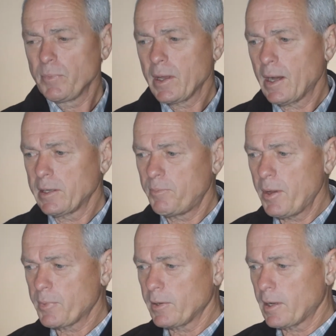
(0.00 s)
Other
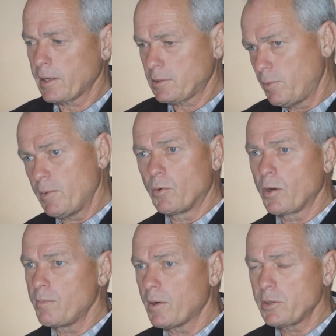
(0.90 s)
people like to be more
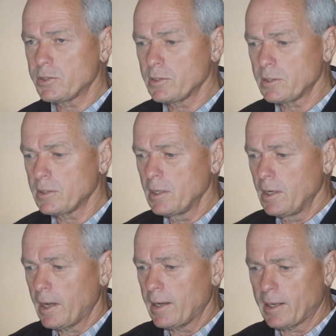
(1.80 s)
emotional.
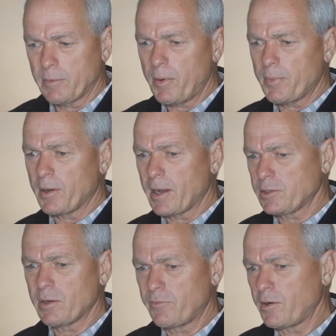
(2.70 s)
And other people like
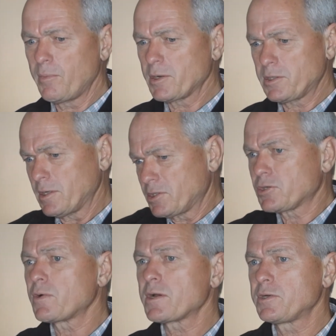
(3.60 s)
to have very much a
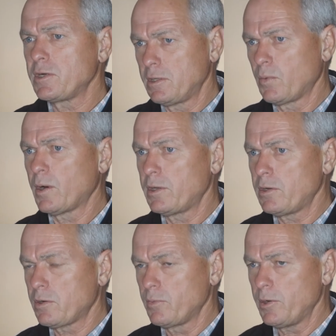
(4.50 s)
structure in the way that
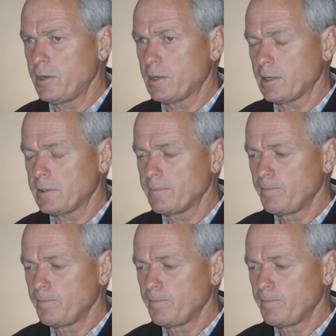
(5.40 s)
you communicate.